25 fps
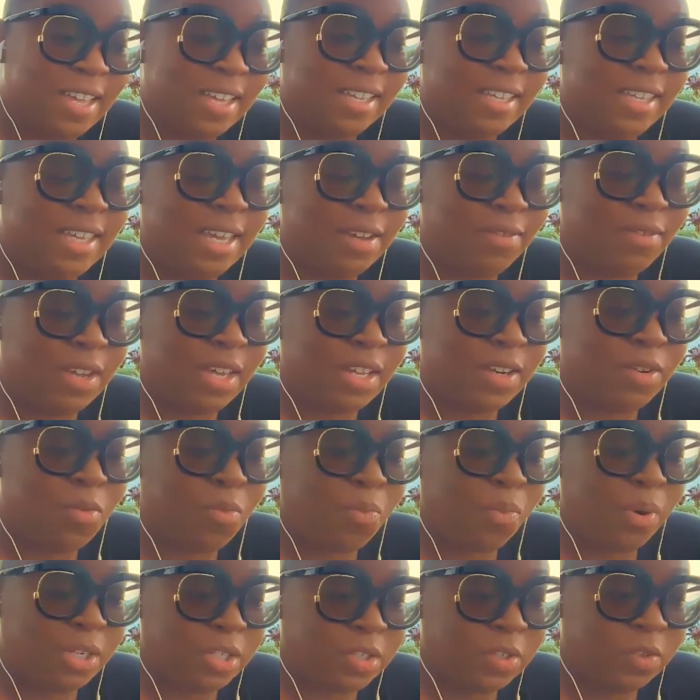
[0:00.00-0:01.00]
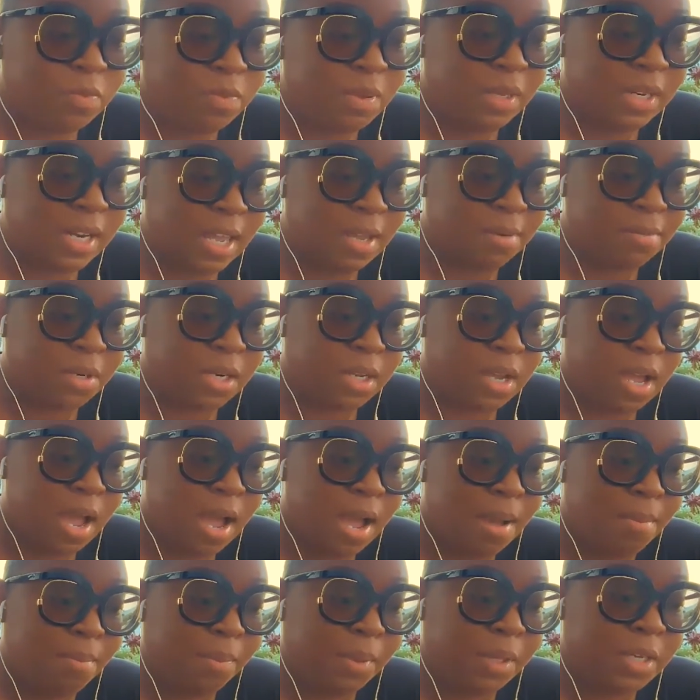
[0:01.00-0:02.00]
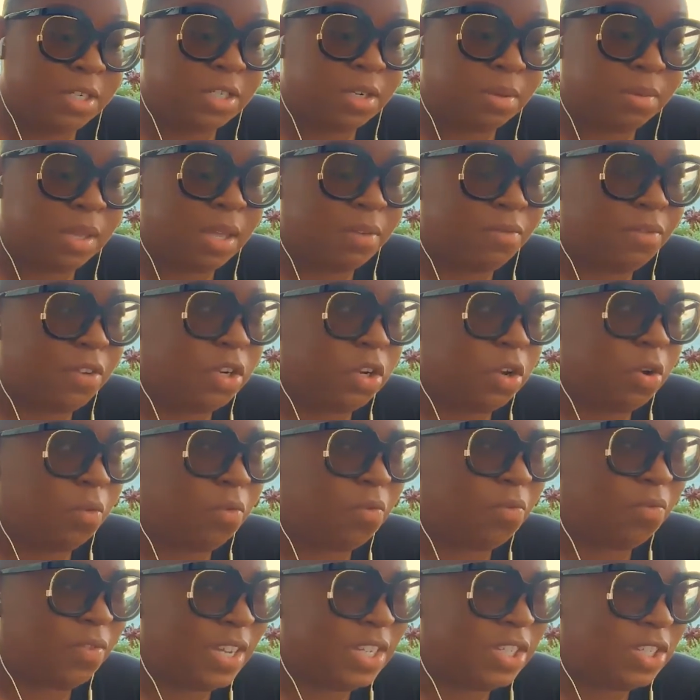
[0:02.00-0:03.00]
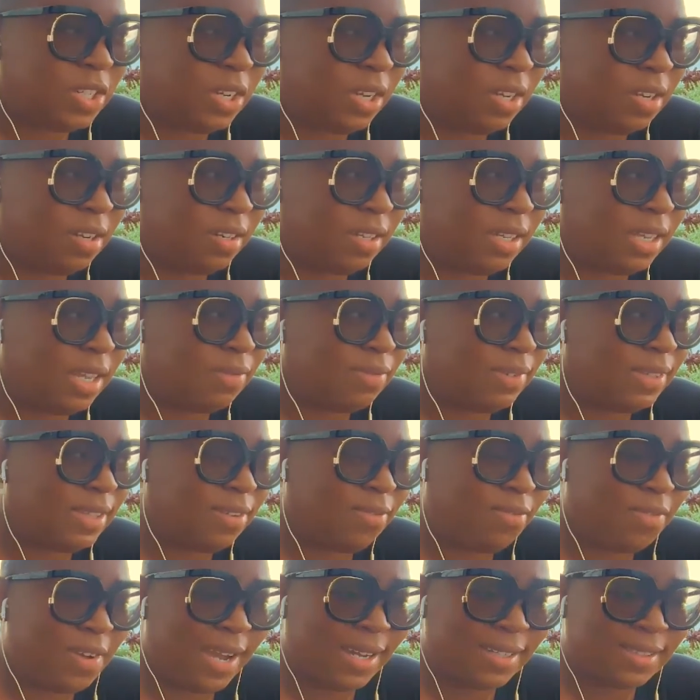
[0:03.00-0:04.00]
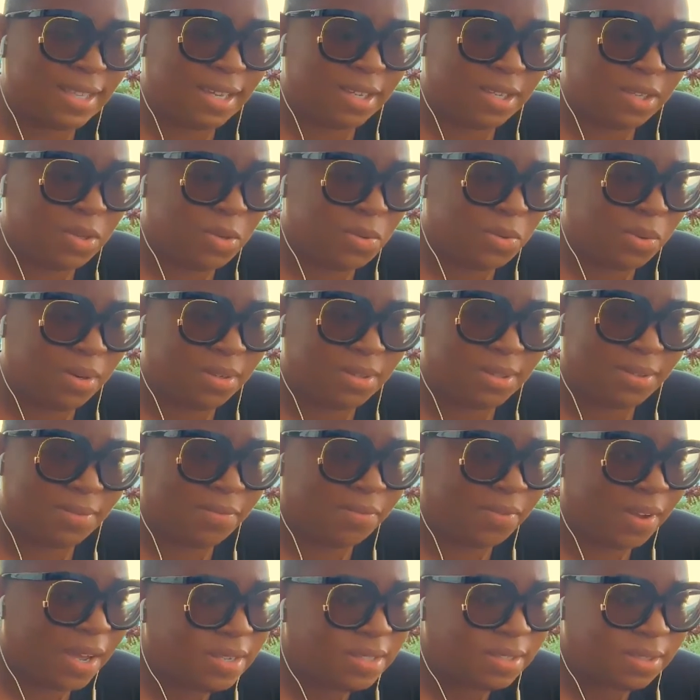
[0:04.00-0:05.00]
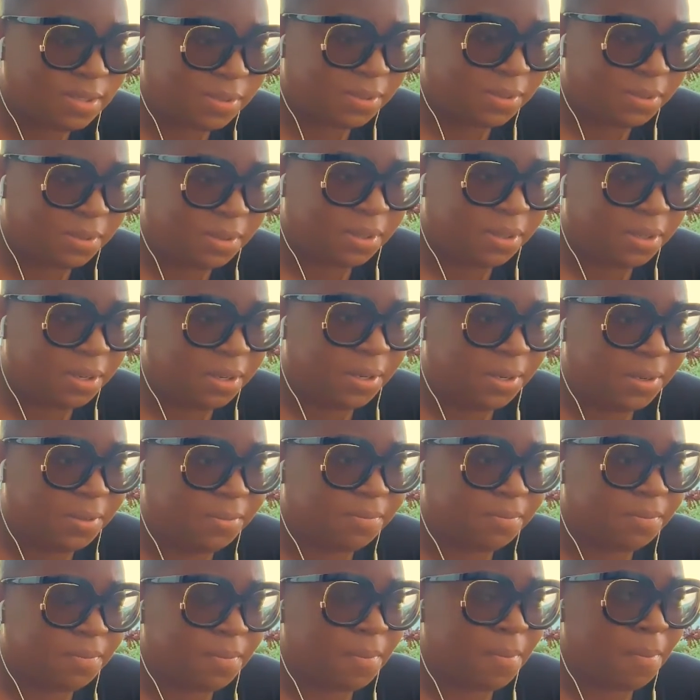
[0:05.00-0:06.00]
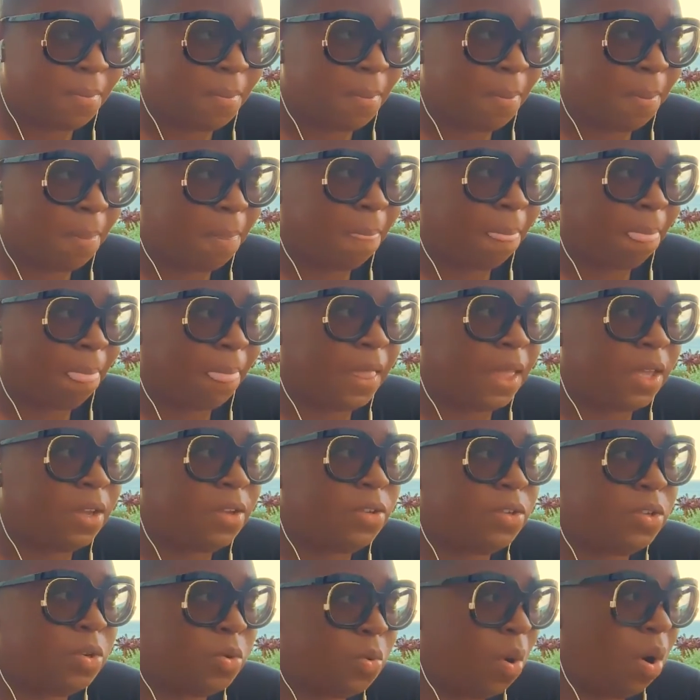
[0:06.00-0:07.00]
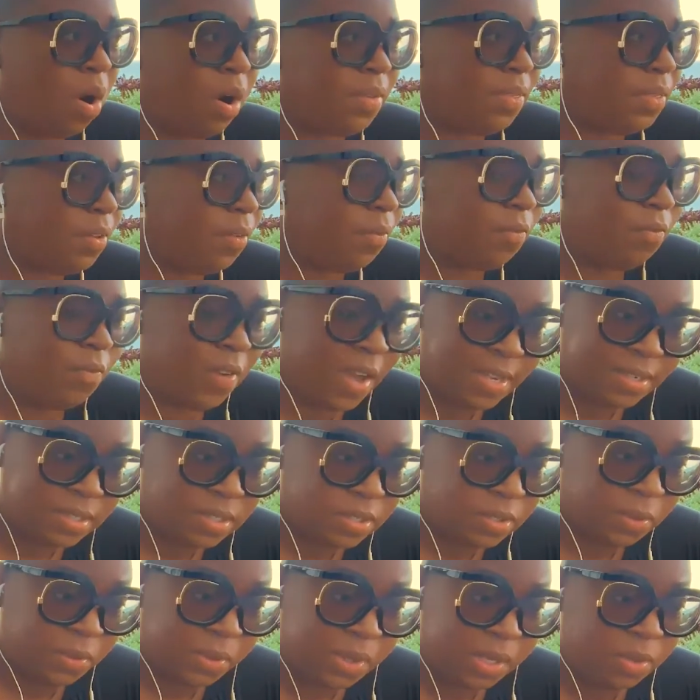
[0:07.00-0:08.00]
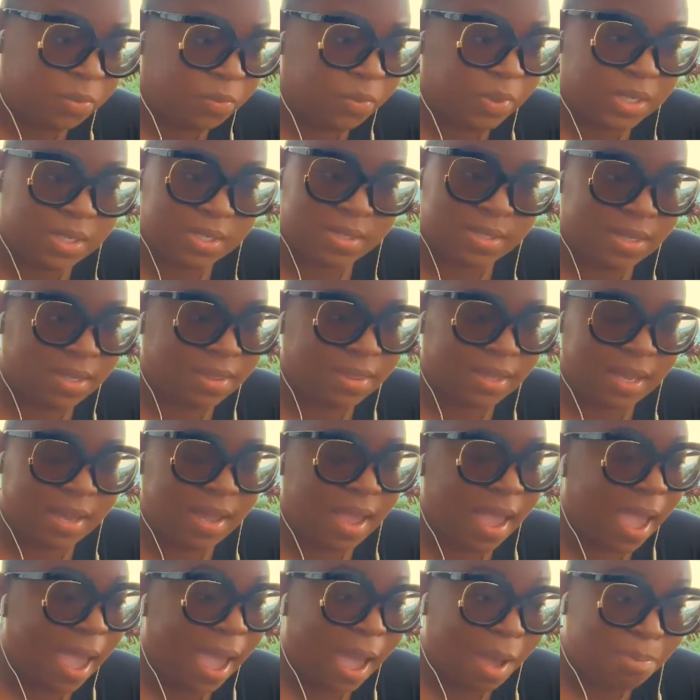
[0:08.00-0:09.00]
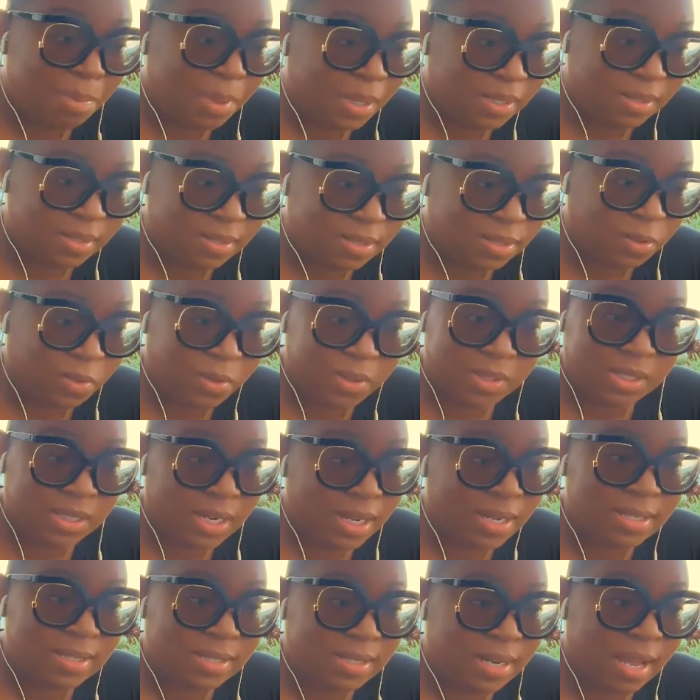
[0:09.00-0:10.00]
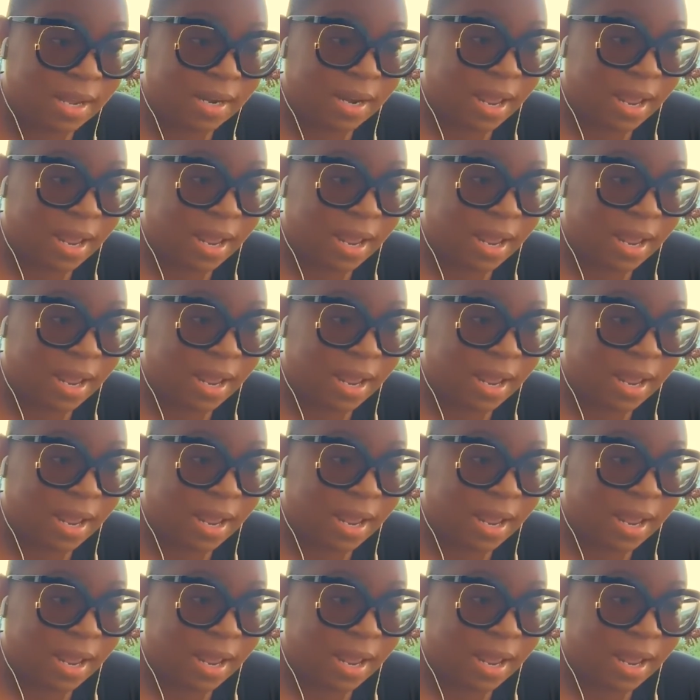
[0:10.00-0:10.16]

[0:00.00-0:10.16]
given what you've been able to accomplish, given your vision, given the fact that you are the vessel. You are the vessel in which the thing happens or does not